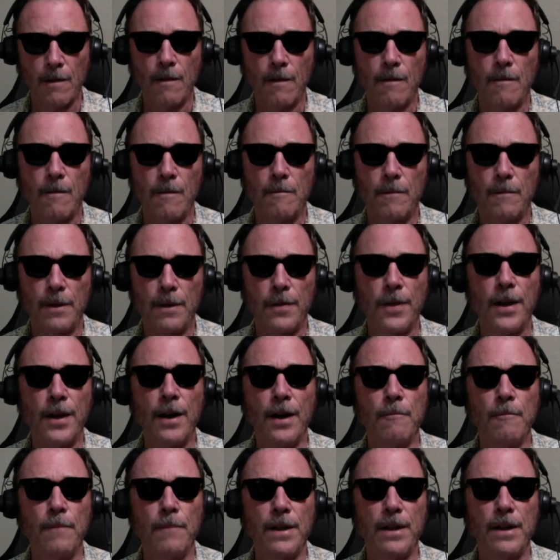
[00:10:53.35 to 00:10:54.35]
But their
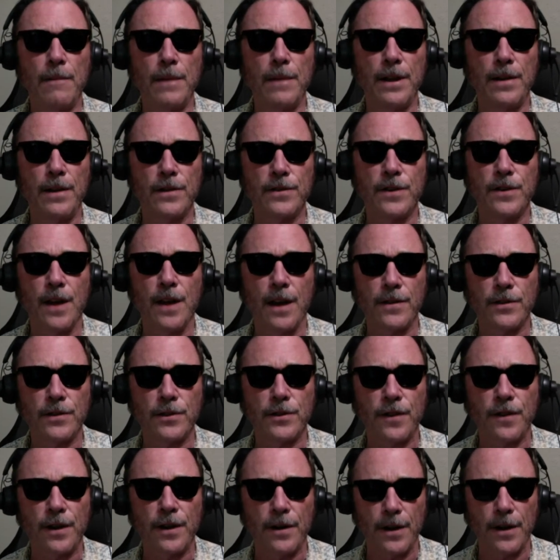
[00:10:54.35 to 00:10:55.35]
BB is not
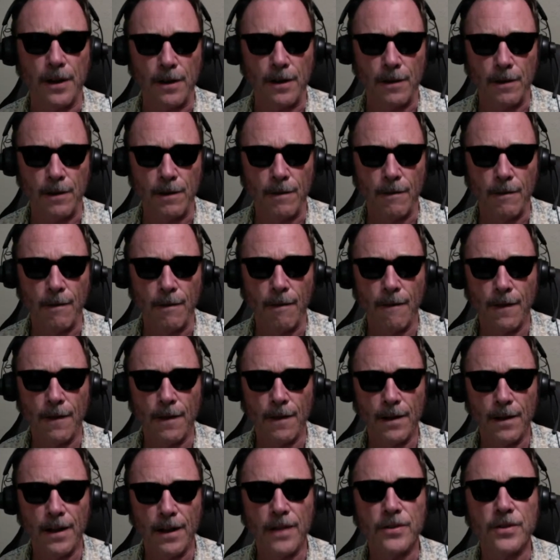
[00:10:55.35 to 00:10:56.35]
spherical.
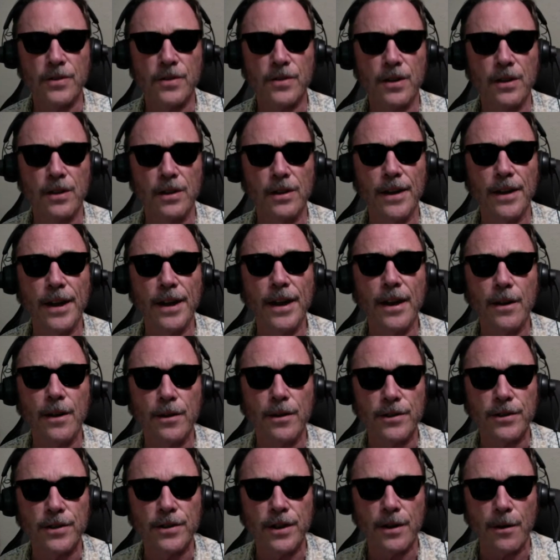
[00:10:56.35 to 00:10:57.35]
It's the linear
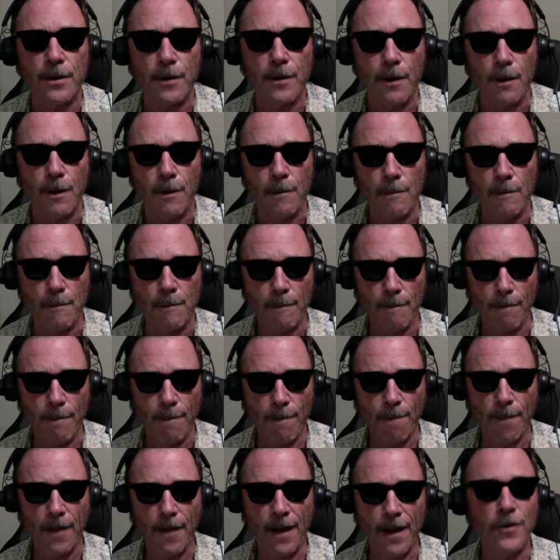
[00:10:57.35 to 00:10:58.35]
zero.
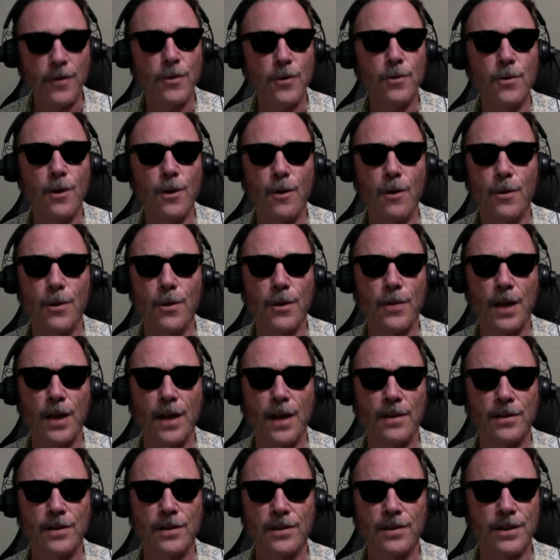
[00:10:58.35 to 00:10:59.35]
And you know that
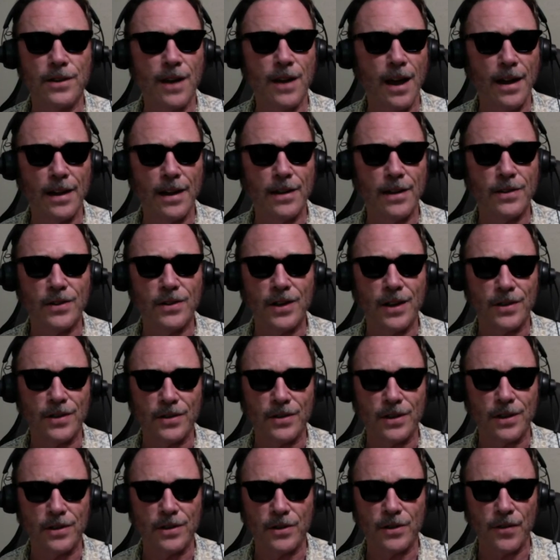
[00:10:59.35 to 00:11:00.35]
that does not exist
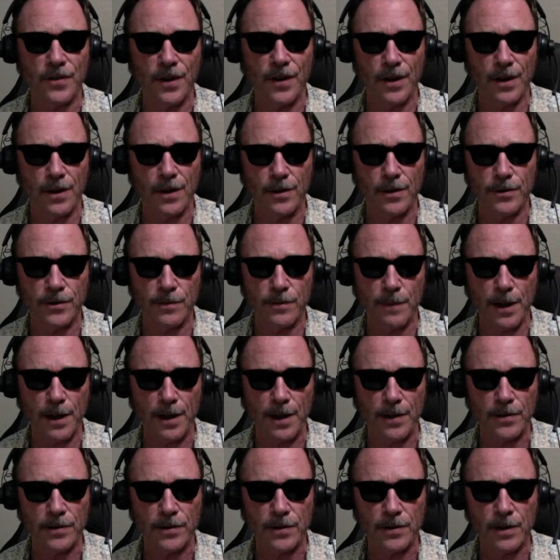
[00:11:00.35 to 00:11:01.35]
in spherical space.